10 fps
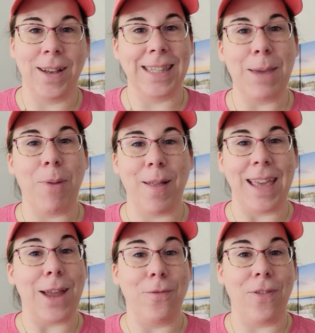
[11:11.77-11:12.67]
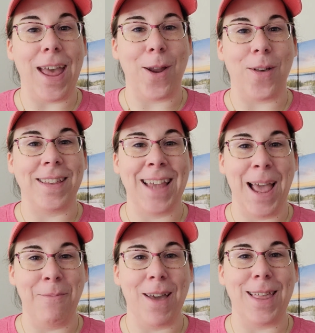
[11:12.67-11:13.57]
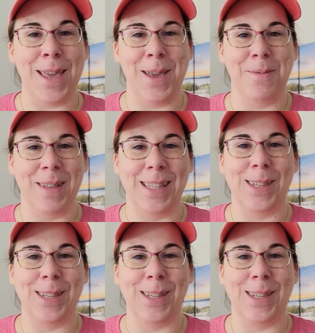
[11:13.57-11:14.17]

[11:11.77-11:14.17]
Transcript: because they probably get fed all the time by the humans.